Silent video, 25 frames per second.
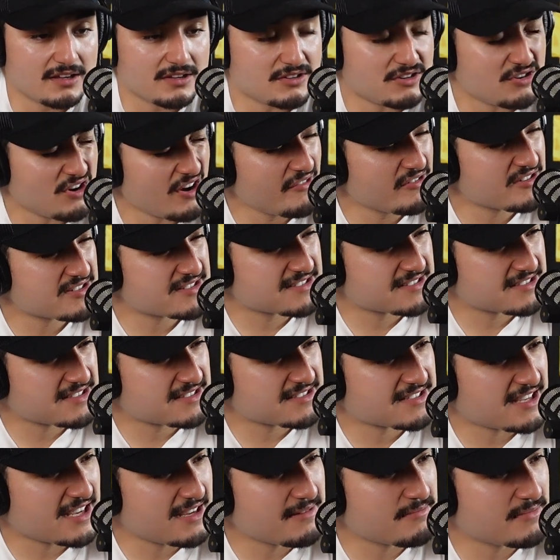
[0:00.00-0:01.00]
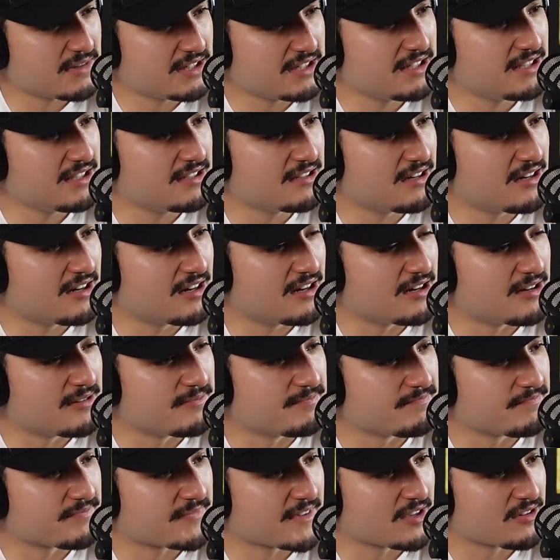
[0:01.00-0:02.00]
you ever sent money
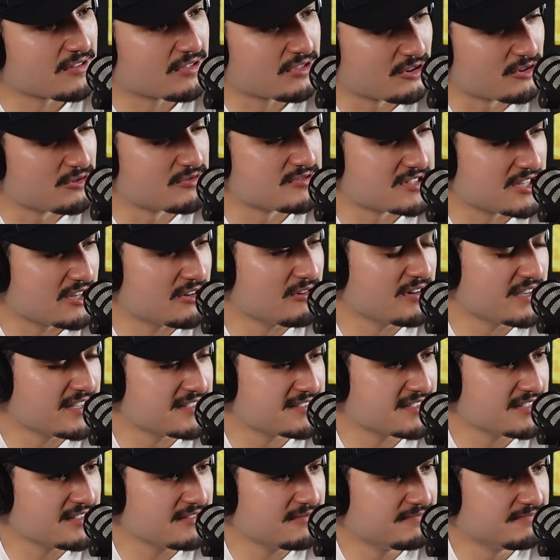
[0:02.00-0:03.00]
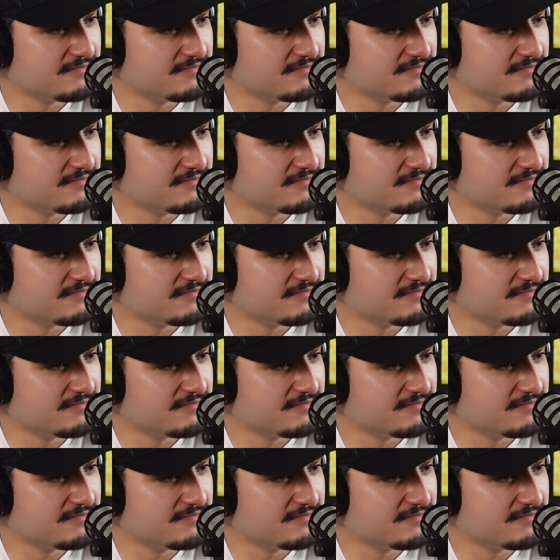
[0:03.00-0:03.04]
through Zelle, AZ?